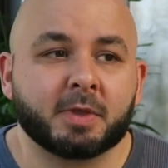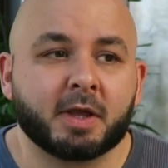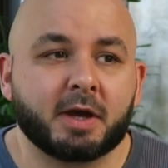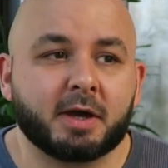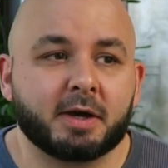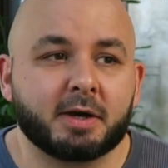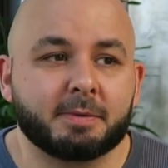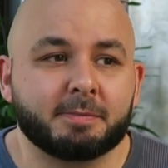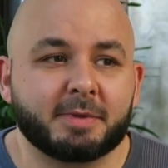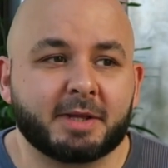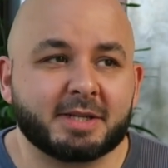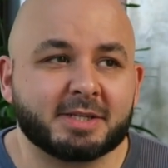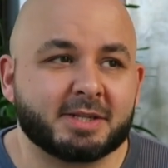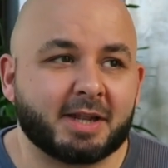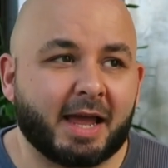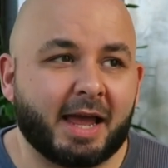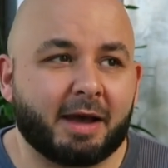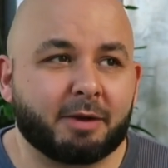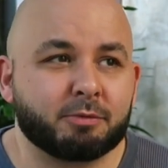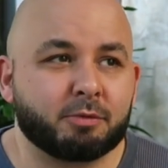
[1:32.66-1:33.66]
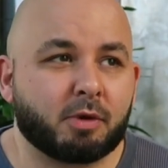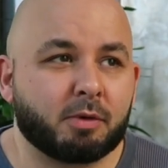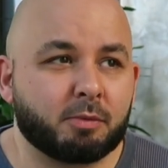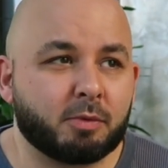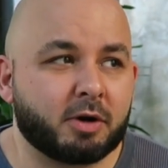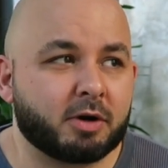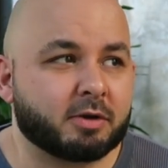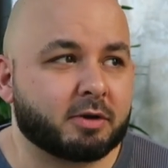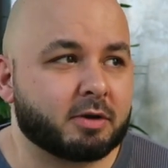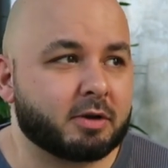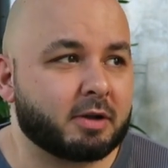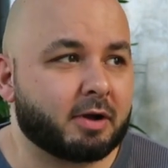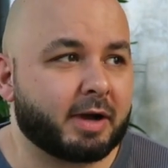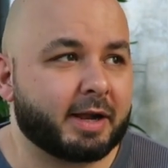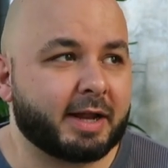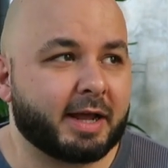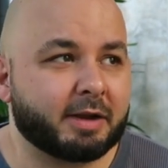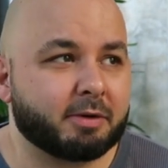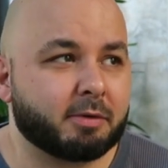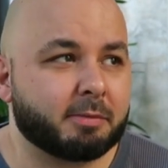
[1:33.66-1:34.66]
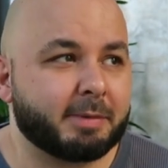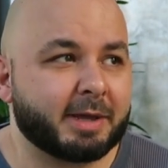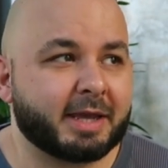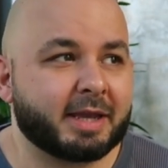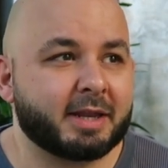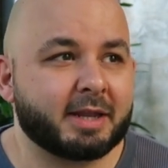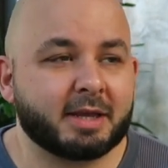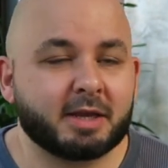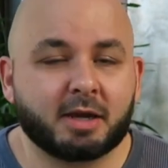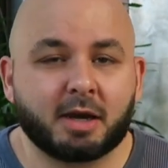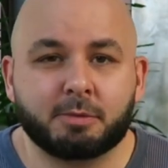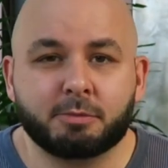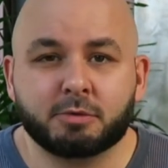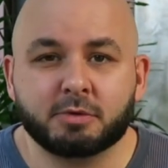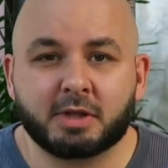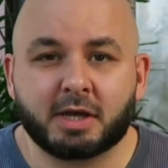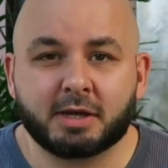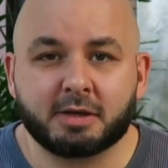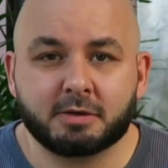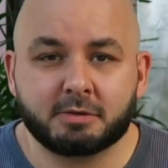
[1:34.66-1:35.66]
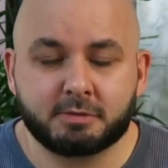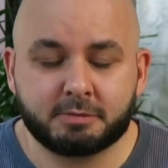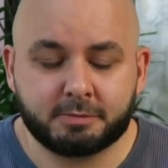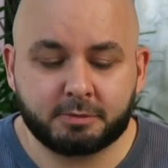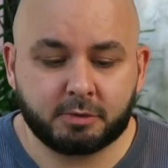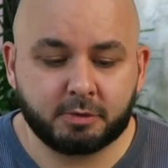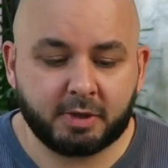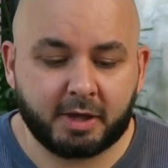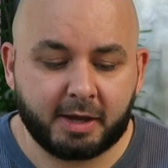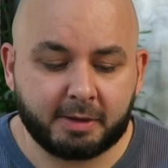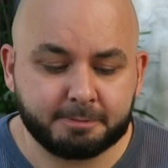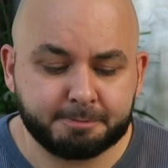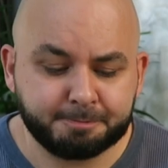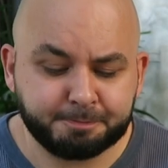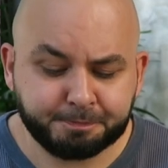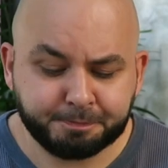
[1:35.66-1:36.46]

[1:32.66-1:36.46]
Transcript: Then it's like, how do I work online? How do I make an income? All that.